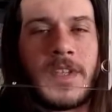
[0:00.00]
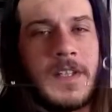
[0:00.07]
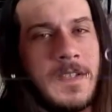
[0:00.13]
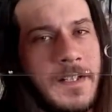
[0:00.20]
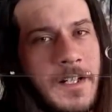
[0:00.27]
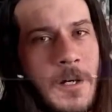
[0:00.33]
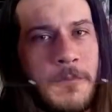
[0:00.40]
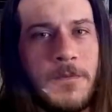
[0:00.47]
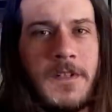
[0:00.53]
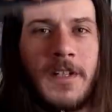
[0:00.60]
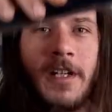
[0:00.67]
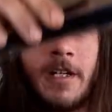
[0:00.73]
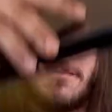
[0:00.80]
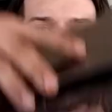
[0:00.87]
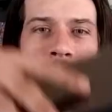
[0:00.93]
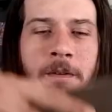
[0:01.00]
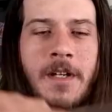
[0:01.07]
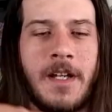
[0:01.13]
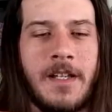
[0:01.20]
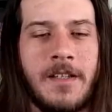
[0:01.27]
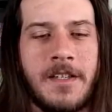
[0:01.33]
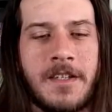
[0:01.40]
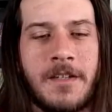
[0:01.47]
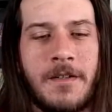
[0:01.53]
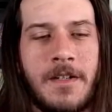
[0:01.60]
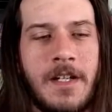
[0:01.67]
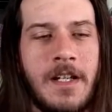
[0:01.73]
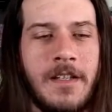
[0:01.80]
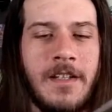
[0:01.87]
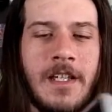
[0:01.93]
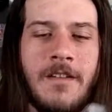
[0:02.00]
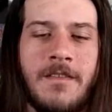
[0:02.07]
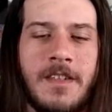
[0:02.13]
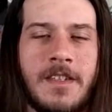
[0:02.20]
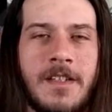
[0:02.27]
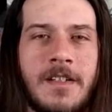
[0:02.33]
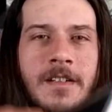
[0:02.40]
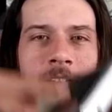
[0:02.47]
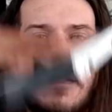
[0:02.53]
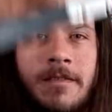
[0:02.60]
It opened up. Okay, let's go ahead and give it the...